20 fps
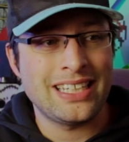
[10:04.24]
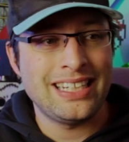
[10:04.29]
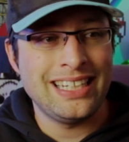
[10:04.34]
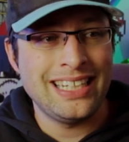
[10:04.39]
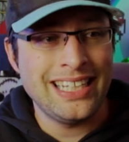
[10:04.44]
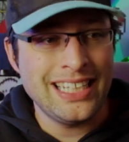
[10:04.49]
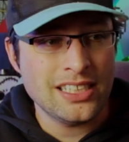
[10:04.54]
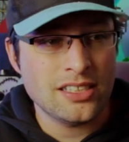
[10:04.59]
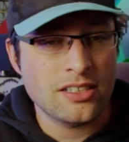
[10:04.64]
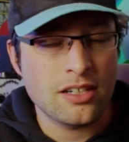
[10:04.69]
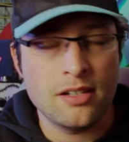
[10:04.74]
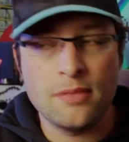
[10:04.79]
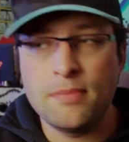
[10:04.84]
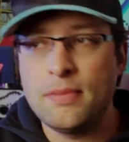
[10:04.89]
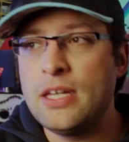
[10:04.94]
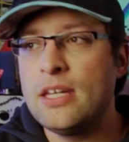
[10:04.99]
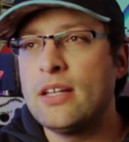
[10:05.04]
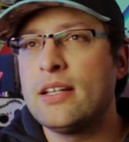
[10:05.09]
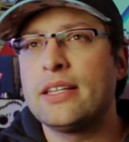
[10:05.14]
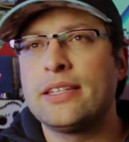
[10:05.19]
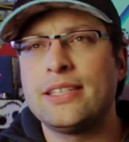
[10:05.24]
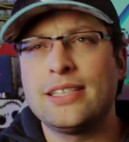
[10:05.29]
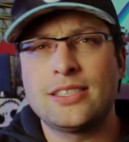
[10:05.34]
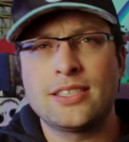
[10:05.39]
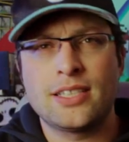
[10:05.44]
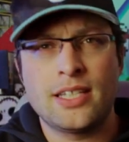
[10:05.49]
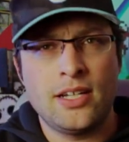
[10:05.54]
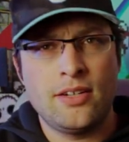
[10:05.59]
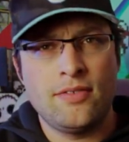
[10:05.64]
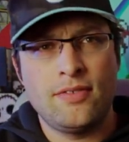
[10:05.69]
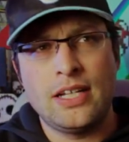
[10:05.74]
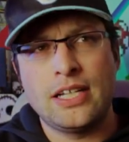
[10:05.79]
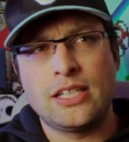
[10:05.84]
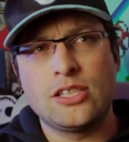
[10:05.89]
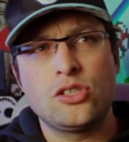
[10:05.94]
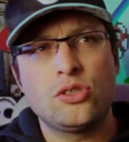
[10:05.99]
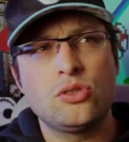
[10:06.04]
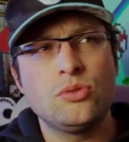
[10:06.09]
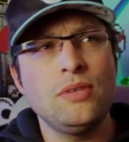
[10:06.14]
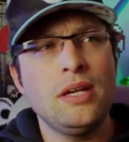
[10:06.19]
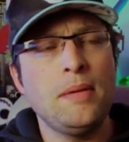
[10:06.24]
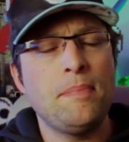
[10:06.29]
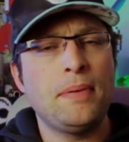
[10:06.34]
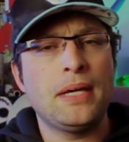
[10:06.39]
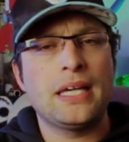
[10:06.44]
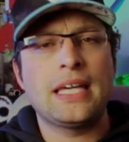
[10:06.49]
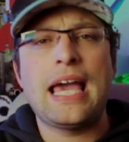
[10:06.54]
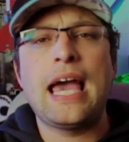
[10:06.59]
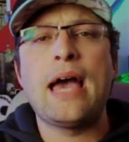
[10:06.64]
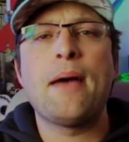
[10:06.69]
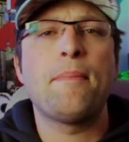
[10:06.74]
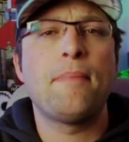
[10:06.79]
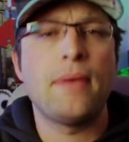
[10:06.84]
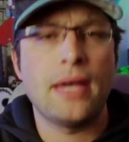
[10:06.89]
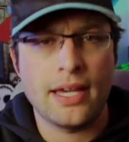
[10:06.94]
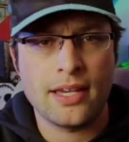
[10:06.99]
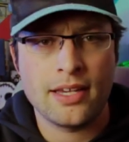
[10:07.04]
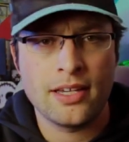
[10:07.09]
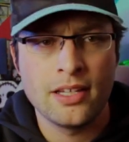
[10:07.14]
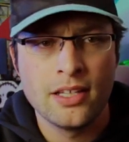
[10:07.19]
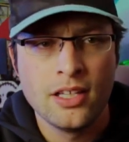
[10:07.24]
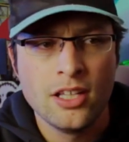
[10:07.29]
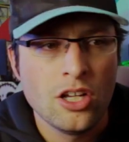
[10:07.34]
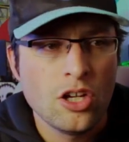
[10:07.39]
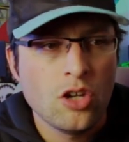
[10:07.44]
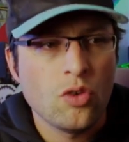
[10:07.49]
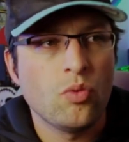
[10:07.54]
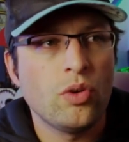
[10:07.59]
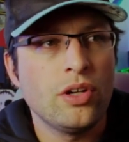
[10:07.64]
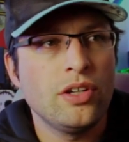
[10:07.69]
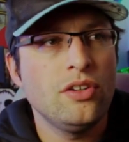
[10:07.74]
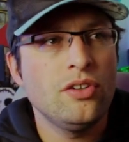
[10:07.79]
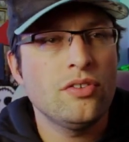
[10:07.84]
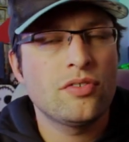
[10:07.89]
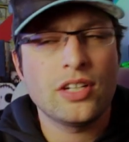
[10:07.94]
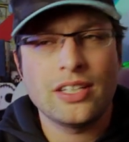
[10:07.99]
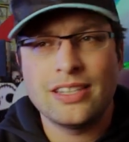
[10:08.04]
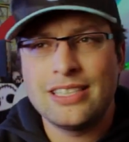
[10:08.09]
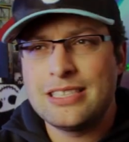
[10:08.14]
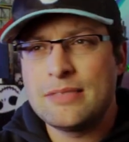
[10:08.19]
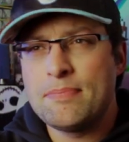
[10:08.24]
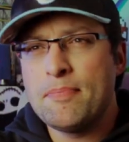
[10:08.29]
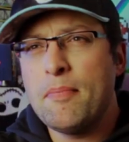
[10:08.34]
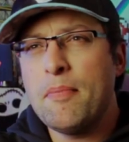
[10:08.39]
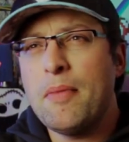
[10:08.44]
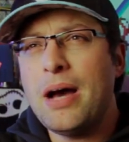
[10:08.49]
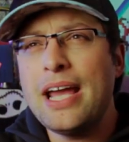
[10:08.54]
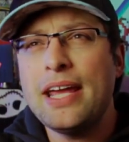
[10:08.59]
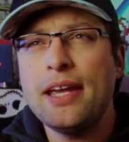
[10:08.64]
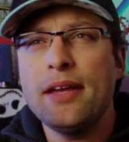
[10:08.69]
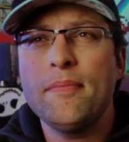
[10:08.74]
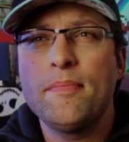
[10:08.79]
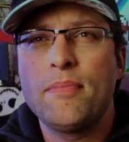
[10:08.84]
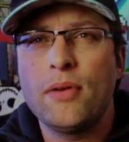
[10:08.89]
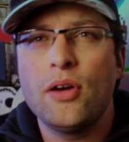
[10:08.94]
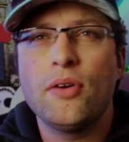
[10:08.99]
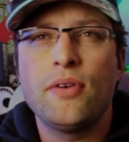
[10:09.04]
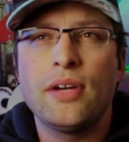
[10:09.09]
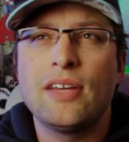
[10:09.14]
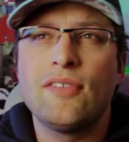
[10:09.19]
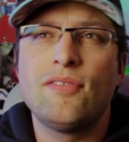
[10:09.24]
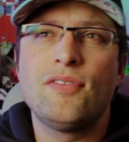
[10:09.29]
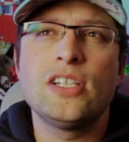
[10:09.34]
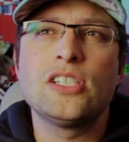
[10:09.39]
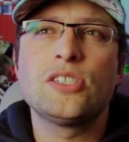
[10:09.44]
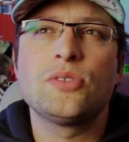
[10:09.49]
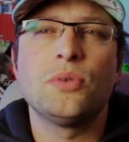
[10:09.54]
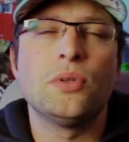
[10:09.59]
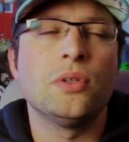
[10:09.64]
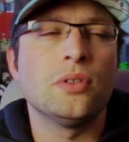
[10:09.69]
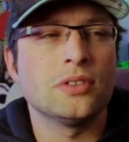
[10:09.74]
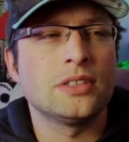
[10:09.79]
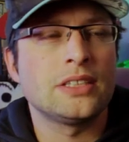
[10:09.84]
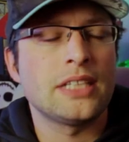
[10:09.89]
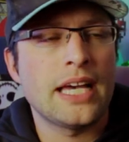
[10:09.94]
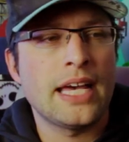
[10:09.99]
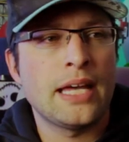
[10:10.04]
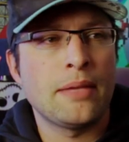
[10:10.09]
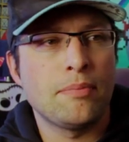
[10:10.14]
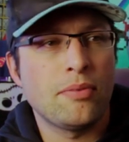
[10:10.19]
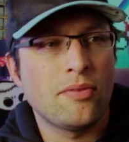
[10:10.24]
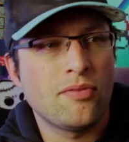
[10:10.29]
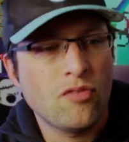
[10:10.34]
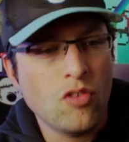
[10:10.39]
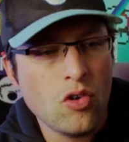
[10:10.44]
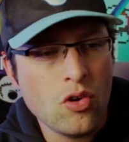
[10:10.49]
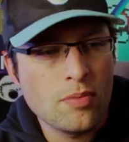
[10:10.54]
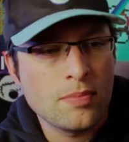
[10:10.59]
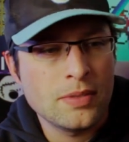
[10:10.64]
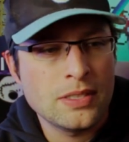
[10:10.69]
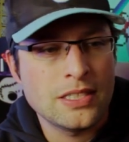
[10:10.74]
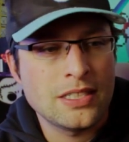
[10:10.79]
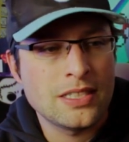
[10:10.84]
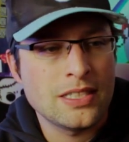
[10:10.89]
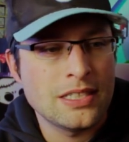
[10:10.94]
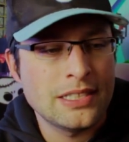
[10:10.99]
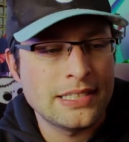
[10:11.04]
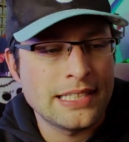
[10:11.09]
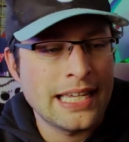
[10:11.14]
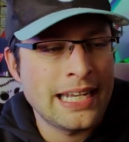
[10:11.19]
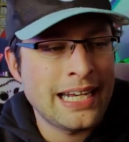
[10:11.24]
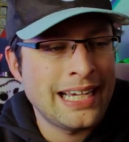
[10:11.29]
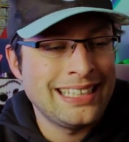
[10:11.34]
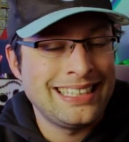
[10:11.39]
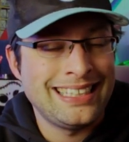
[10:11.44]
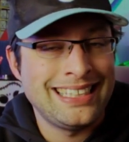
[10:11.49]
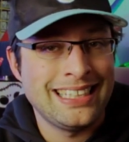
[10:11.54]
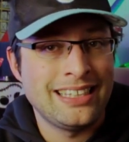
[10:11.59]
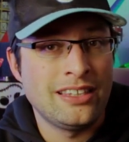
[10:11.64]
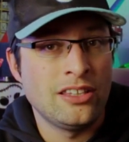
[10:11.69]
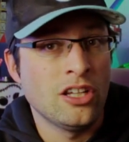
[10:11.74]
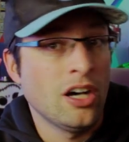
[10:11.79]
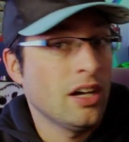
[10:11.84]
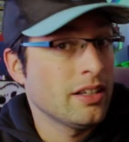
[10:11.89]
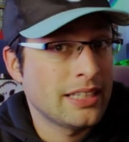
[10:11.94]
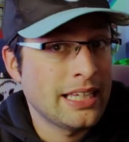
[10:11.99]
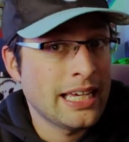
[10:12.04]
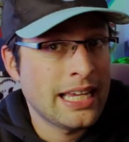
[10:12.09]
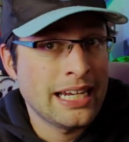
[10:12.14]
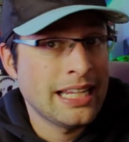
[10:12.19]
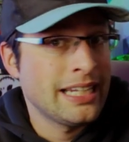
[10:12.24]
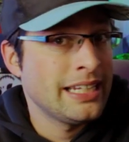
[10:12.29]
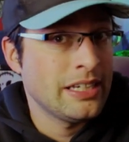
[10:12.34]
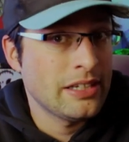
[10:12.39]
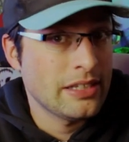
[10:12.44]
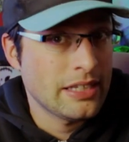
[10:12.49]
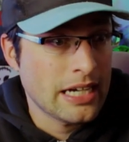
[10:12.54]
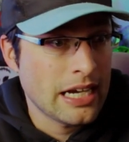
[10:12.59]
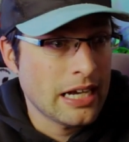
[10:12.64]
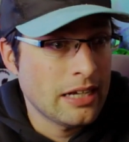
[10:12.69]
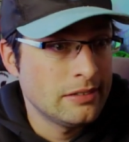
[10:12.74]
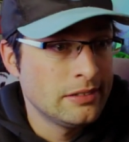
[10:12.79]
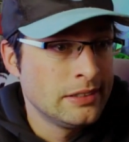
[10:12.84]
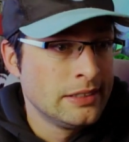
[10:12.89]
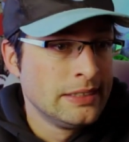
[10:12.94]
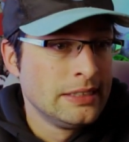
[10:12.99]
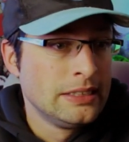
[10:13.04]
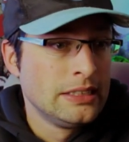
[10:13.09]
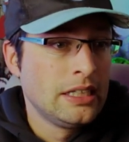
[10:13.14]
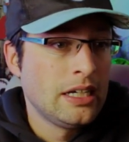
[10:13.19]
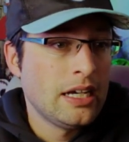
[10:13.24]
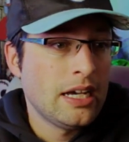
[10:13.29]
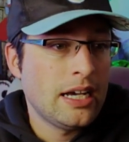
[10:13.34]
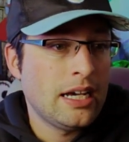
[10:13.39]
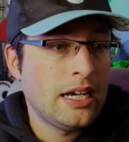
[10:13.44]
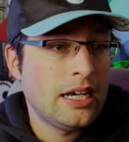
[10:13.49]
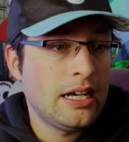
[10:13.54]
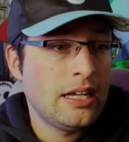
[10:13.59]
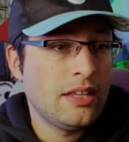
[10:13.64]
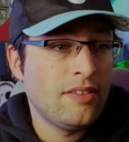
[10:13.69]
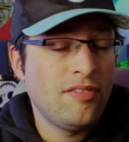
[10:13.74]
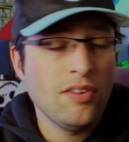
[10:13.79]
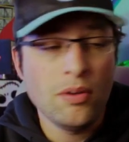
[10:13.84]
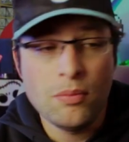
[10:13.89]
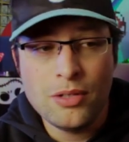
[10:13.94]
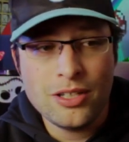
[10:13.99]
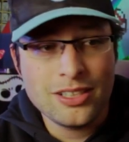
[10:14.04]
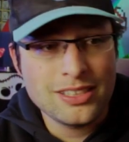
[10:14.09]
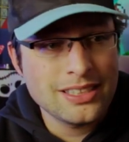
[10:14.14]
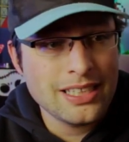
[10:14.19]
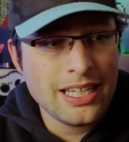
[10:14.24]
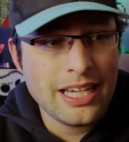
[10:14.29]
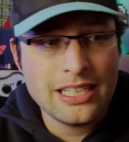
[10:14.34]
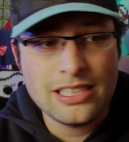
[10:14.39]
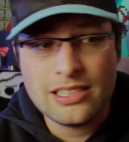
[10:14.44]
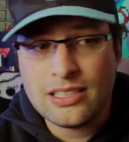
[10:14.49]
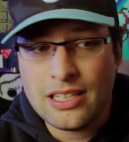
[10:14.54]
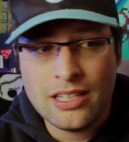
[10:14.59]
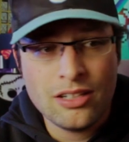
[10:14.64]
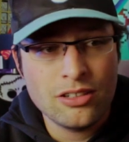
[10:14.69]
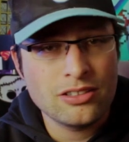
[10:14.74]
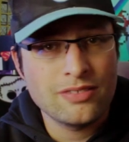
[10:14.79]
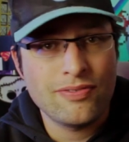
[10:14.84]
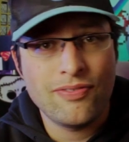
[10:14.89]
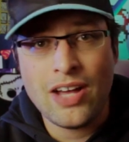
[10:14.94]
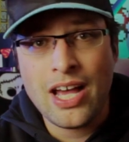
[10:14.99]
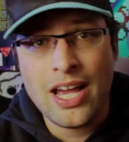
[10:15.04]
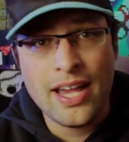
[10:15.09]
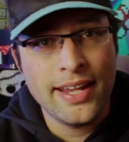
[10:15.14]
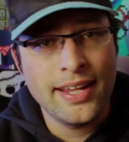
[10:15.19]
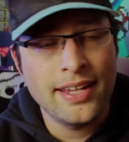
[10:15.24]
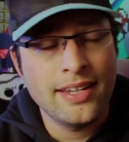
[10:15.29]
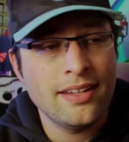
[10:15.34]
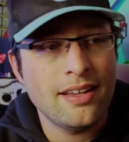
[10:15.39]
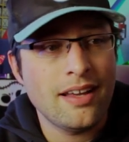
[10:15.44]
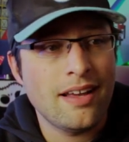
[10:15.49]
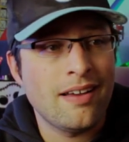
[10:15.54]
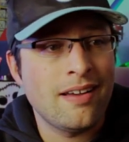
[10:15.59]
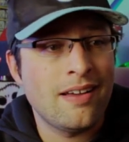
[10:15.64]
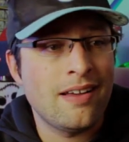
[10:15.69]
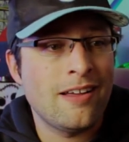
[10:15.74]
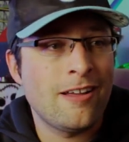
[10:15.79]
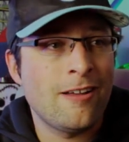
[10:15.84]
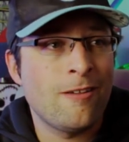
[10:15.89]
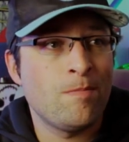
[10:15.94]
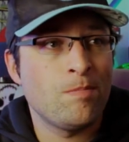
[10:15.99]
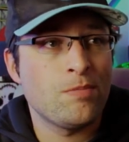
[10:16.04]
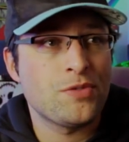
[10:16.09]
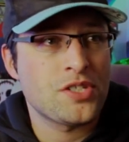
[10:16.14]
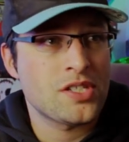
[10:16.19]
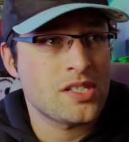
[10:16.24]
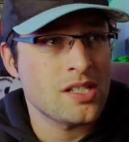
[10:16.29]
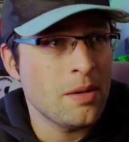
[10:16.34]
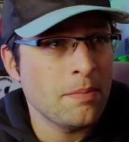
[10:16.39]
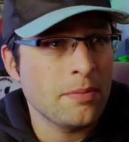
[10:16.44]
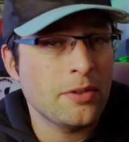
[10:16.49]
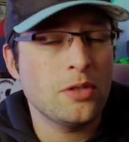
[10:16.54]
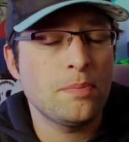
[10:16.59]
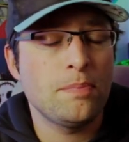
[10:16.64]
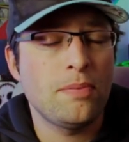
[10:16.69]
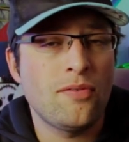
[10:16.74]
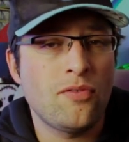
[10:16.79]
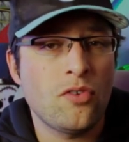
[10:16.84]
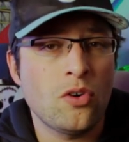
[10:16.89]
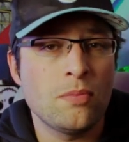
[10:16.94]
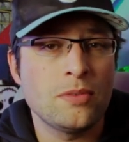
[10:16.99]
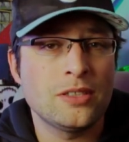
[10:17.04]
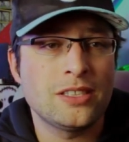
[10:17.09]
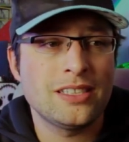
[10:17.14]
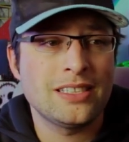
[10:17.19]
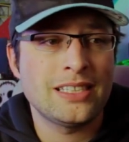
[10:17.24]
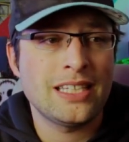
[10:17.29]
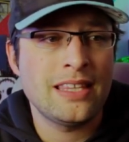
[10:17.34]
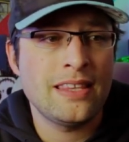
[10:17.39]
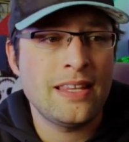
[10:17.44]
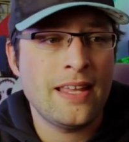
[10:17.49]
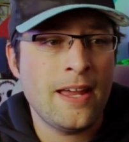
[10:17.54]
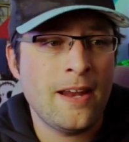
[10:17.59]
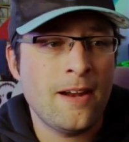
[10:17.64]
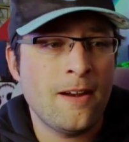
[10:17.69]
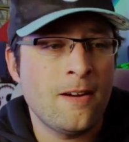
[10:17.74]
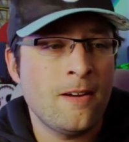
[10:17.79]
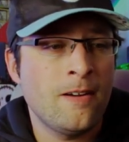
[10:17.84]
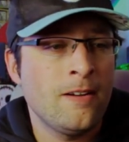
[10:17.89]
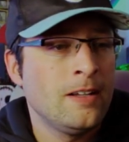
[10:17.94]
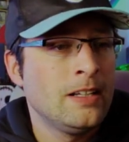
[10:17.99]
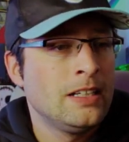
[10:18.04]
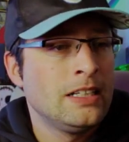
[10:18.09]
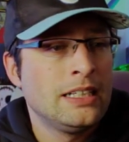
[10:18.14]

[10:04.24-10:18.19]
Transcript: at least going to be this kind of like sweeping epic where you've got these mind-blowing visuals and performances, and I did not get any of that. The film looks nice. It looks fine. Some good performances in there.